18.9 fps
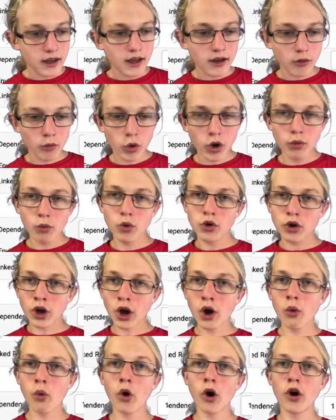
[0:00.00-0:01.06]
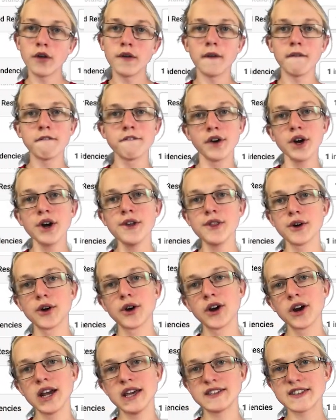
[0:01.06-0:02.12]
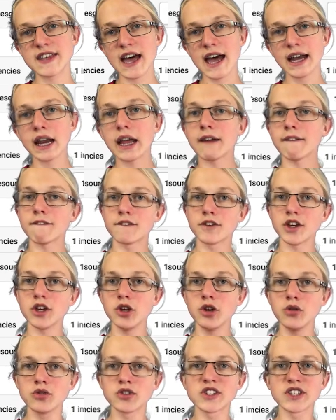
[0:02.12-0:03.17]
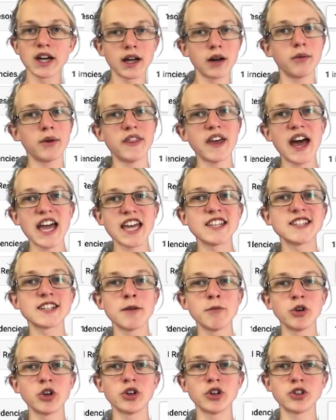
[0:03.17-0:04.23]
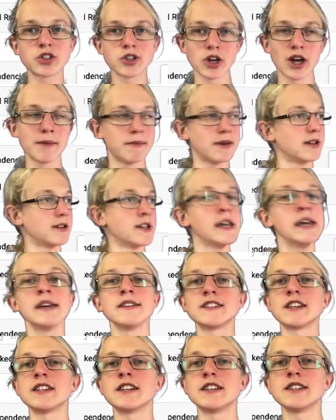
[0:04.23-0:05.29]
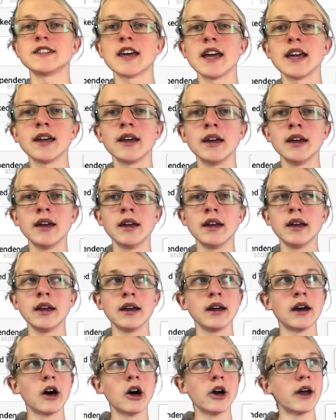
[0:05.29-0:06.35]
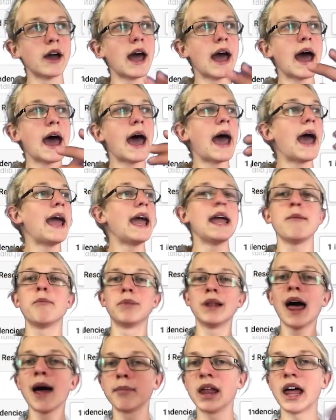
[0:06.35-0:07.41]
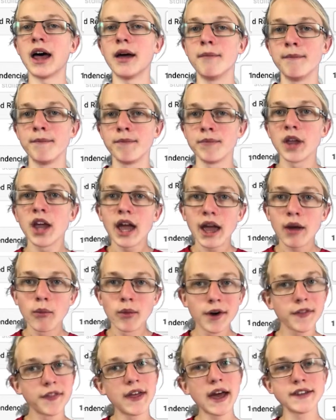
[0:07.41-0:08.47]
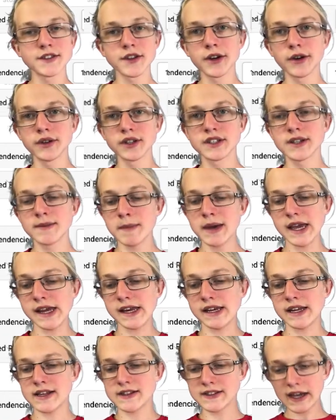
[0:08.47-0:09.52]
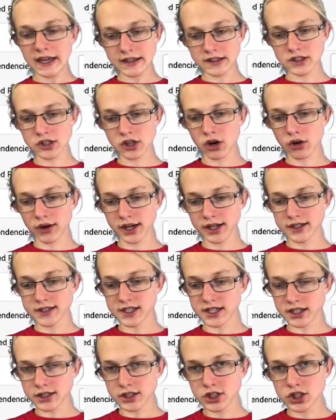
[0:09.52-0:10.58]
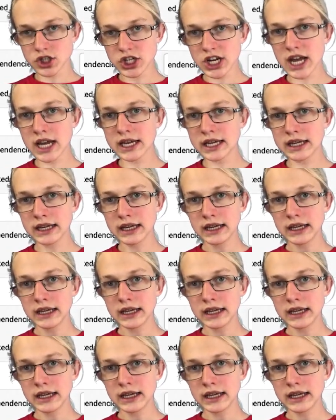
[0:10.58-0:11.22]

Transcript: What will go on further is that if you start it with A, someone could type a sentence saying A blah blah. And what that's going to mean is that's going to check